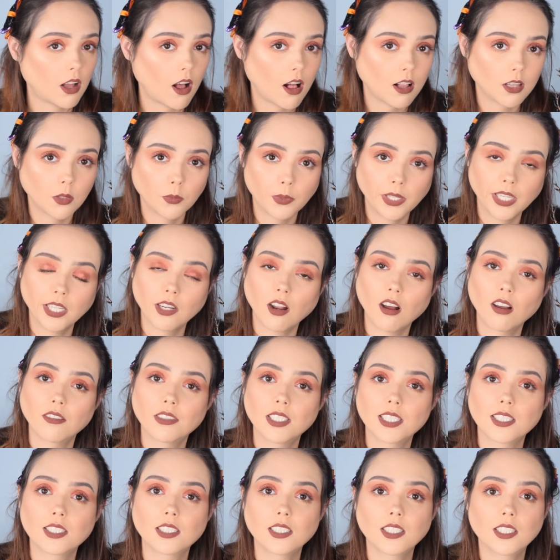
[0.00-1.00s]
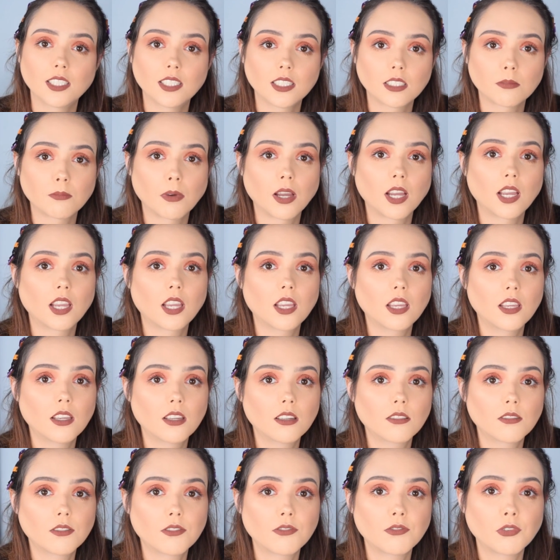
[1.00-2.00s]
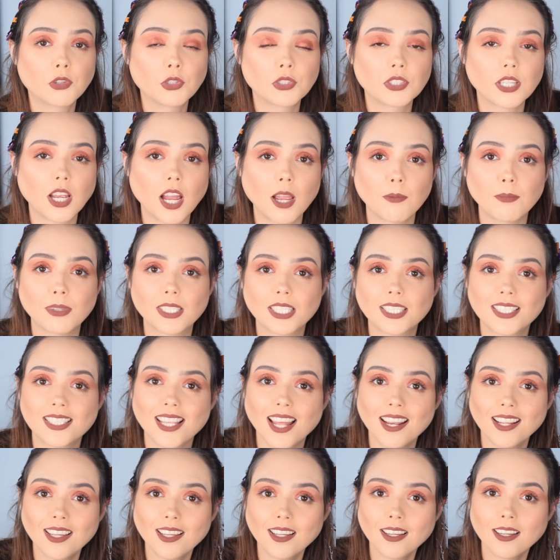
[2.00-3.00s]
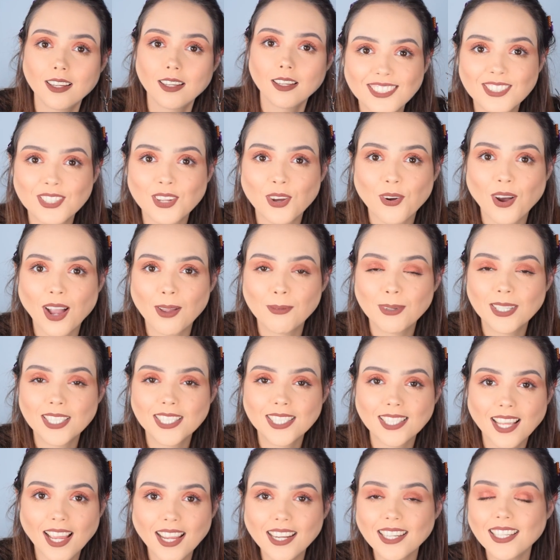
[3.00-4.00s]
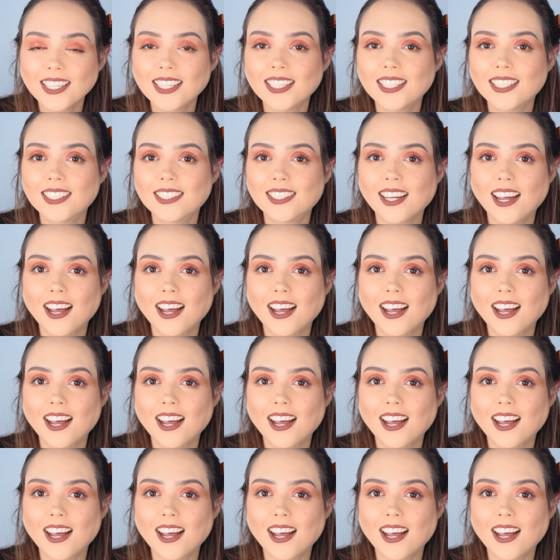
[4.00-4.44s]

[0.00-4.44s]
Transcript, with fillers: Halloween obviously is my full-time aesthetic, so I'm excited.